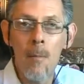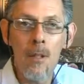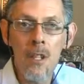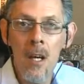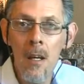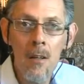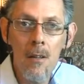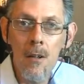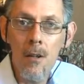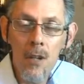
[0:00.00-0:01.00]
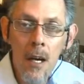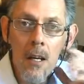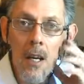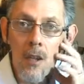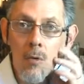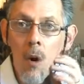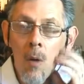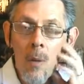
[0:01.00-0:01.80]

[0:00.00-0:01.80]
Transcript: not saying cycling is wrong,